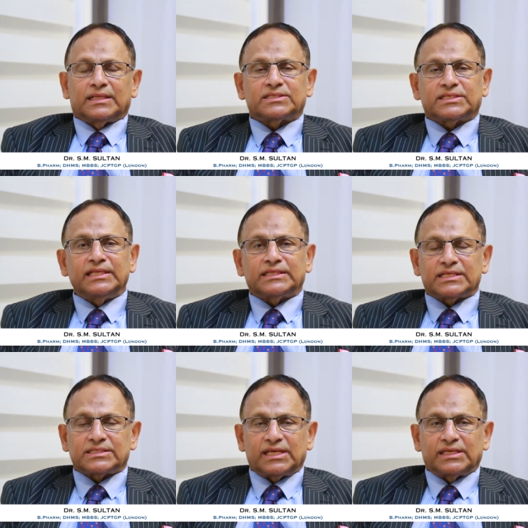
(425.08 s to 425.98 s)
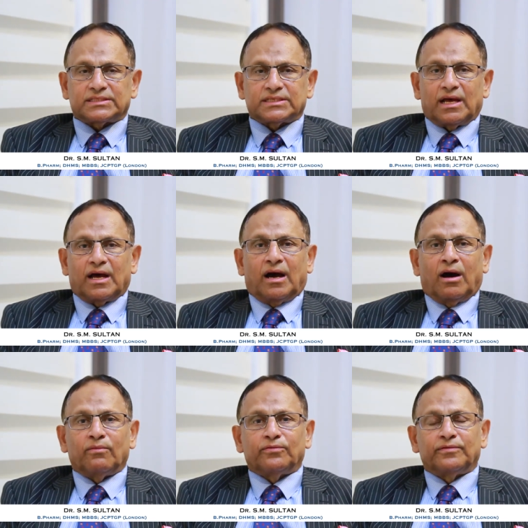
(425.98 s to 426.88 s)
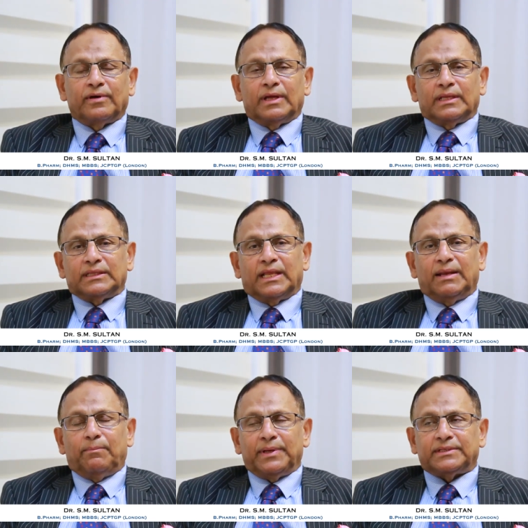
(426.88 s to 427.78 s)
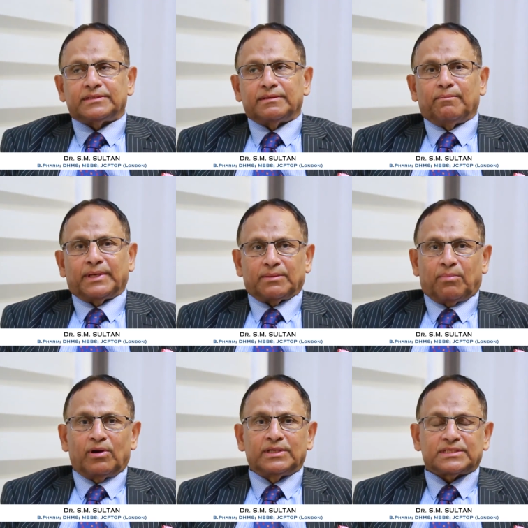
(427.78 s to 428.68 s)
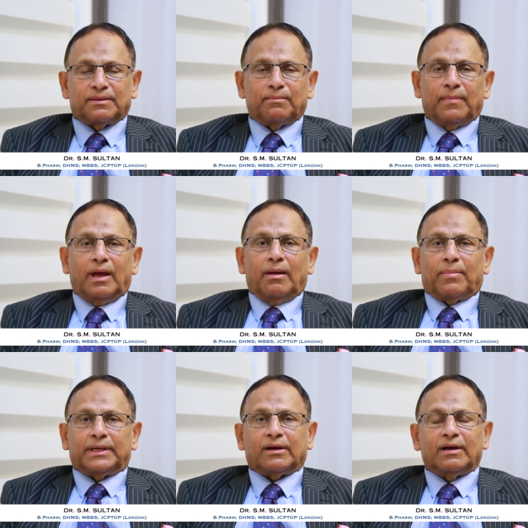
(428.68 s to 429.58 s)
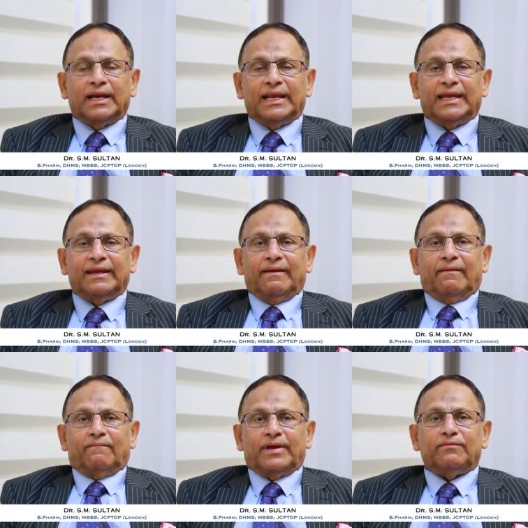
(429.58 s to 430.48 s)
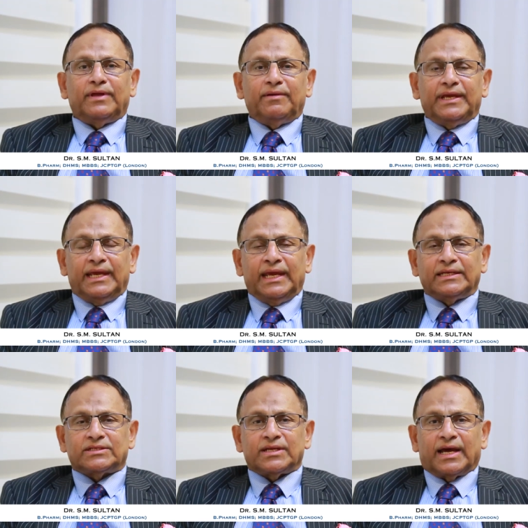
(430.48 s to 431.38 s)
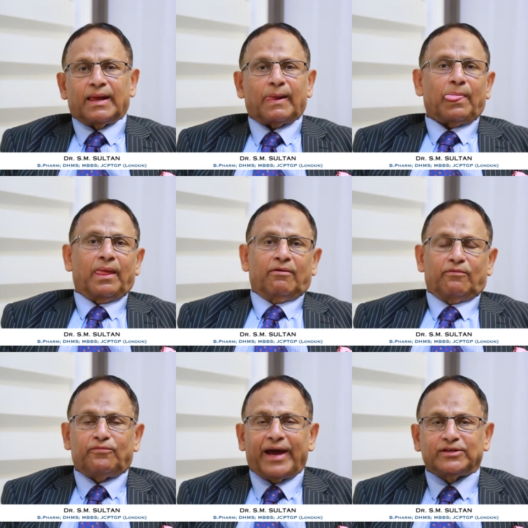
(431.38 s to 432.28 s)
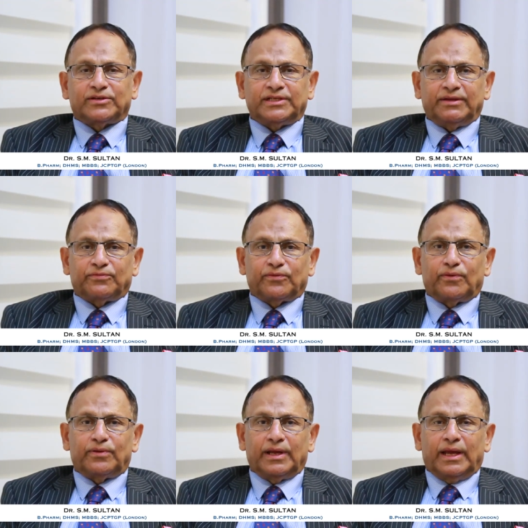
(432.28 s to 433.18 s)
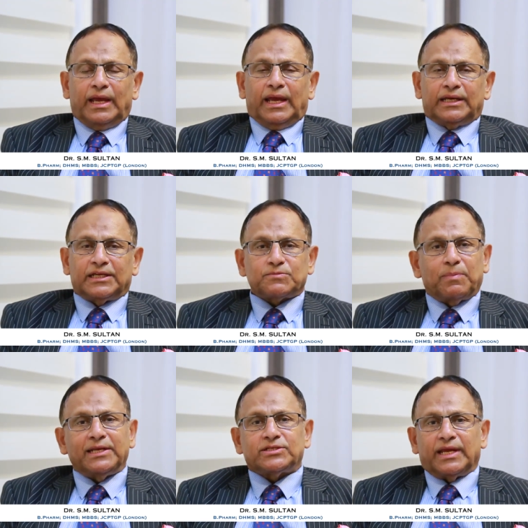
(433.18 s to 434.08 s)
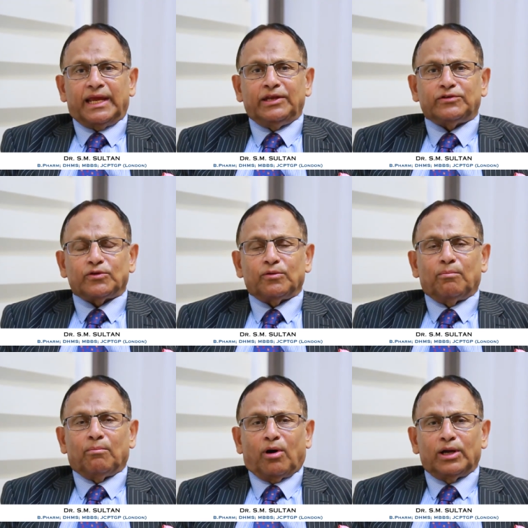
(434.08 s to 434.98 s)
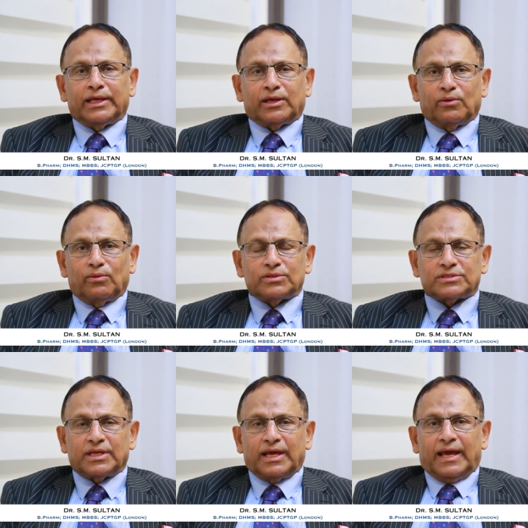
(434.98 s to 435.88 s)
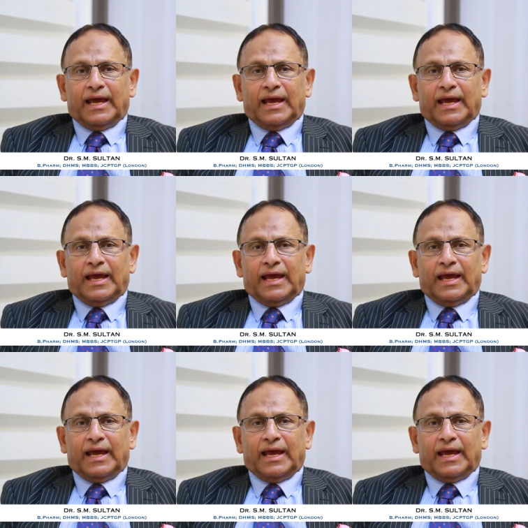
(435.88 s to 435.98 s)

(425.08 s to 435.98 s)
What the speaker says: the synthesis of the lipid metabolism, particularly when we eat fatty food. It is split into molecules